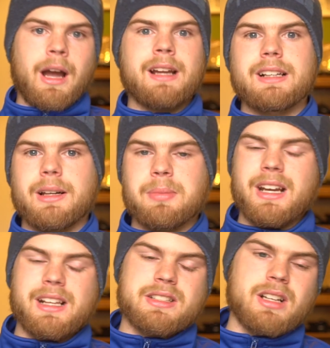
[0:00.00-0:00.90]
I ended up
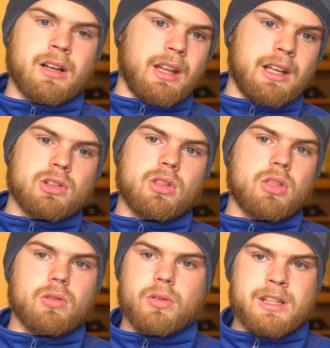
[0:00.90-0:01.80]
getting stuck like
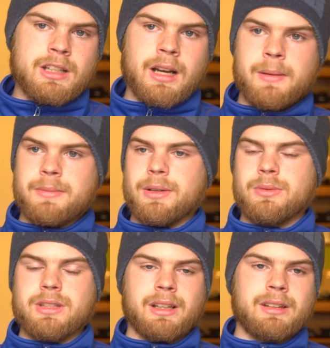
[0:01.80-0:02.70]
3 times. It
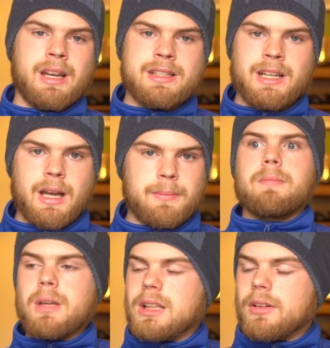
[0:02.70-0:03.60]
was like nighttime,
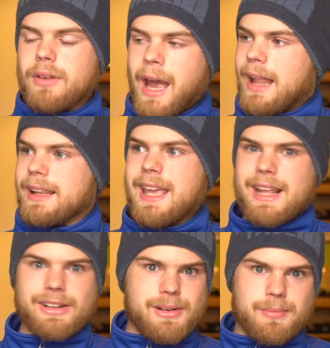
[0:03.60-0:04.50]
middle of
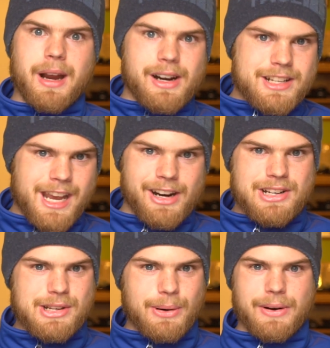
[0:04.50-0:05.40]
alligator and bear
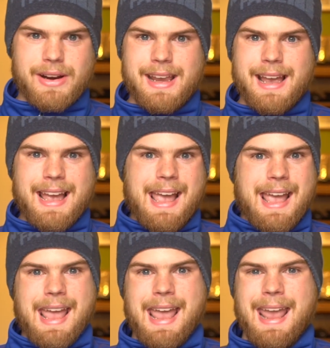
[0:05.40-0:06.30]
territory,
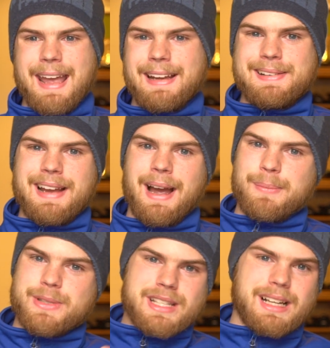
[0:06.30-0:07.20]
and
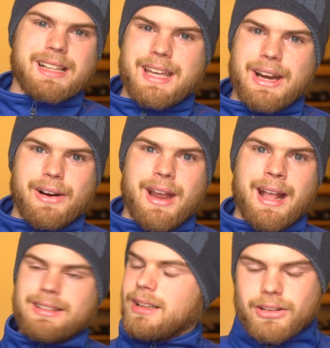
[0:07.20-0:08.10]
I'm sitting there
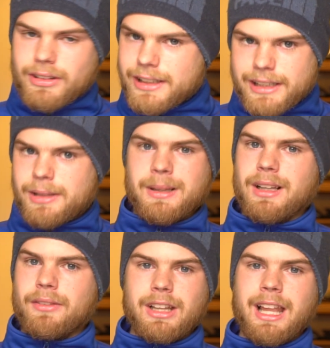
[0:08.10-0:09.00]
literally in the
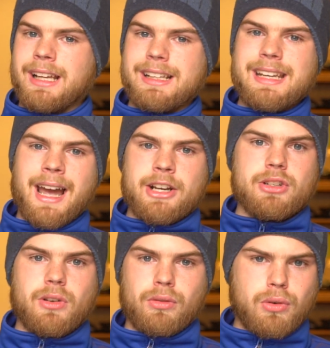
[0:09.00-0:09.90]
middle of a
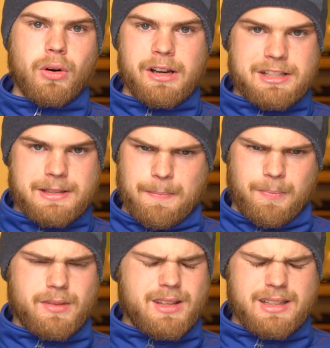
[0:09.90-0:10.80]
national forest,
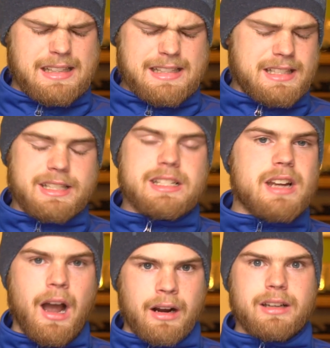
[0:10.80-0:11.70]

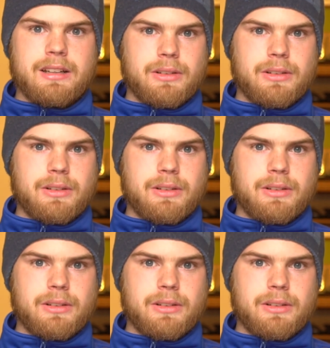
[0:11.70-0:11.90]
stuck